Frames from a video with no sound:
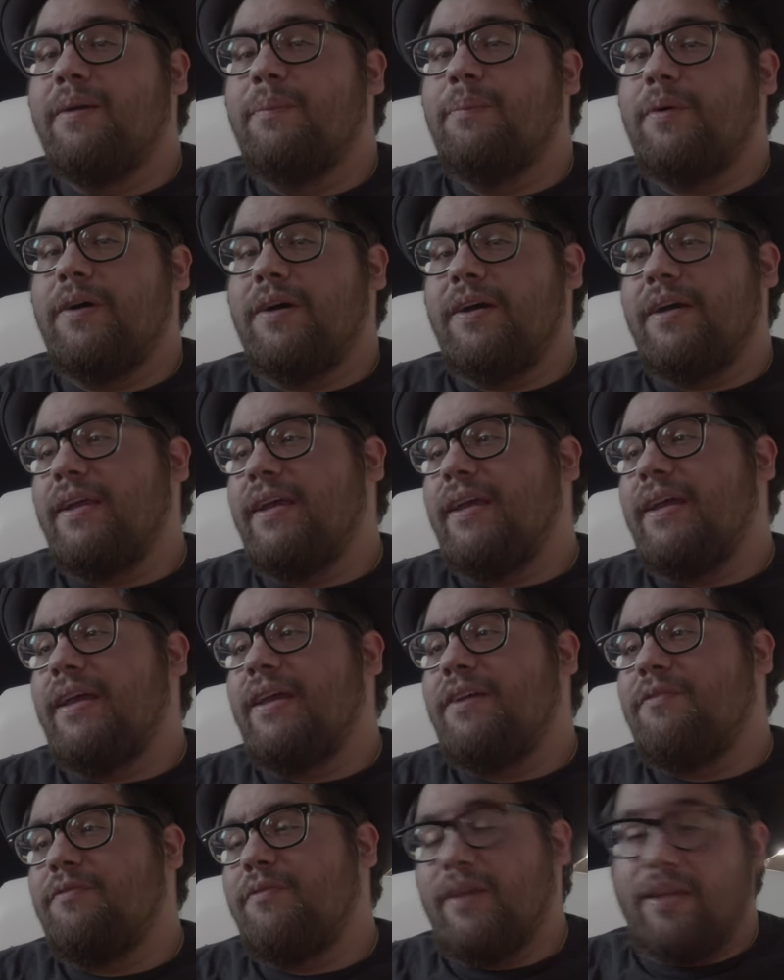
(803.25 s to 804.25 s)
but
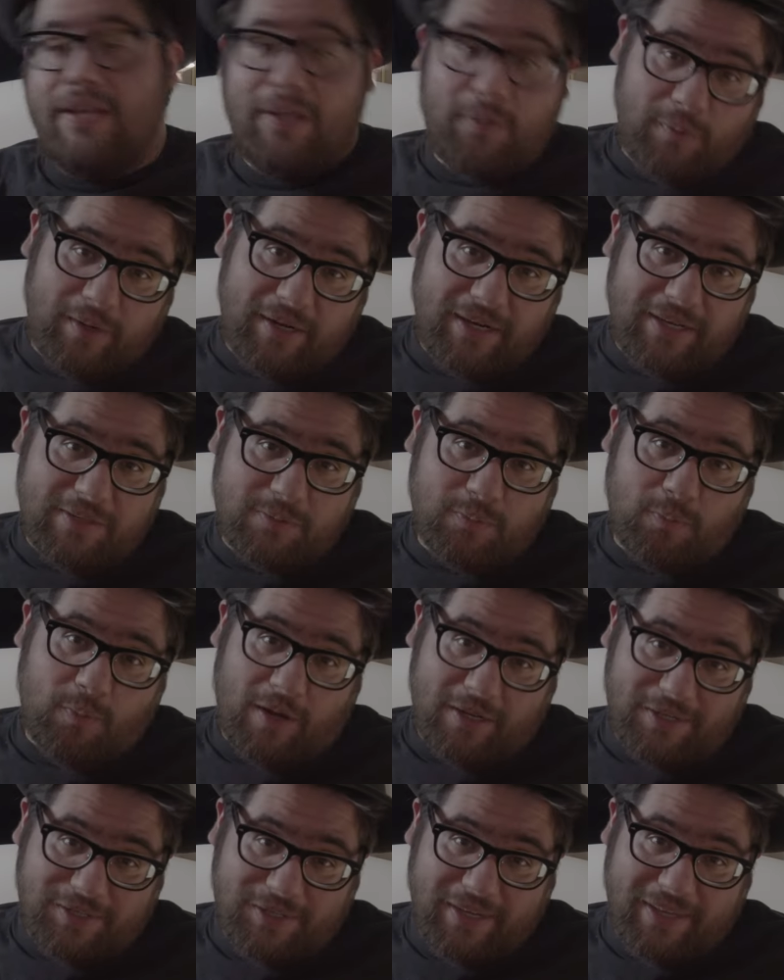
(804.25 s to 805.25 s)
if anyone is
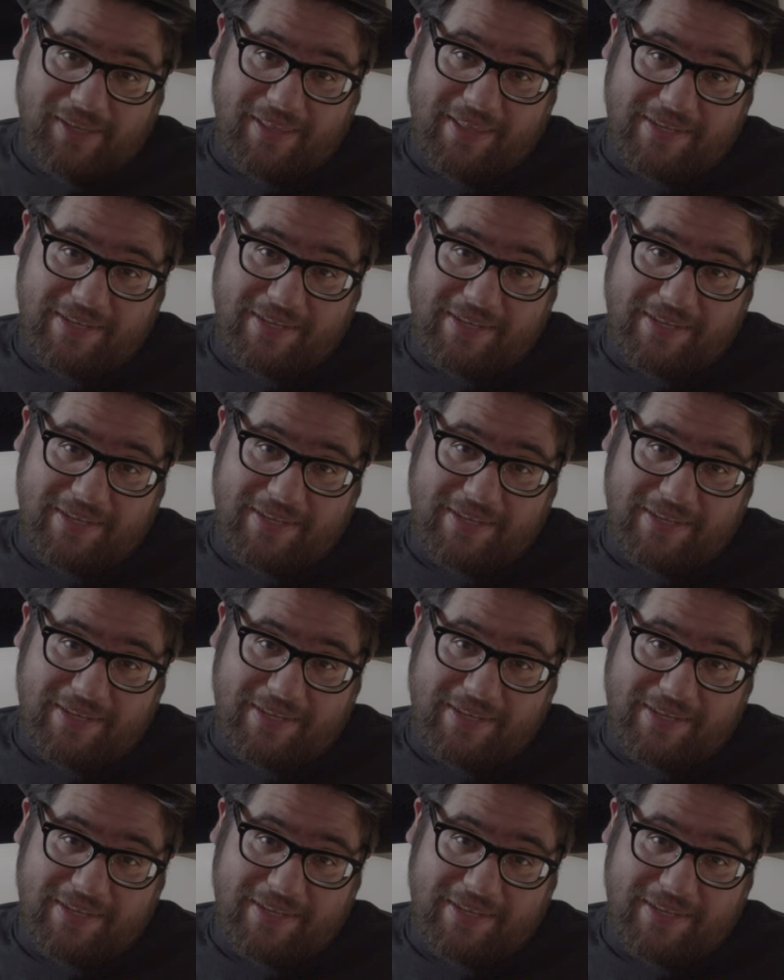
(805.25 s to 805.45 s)
watching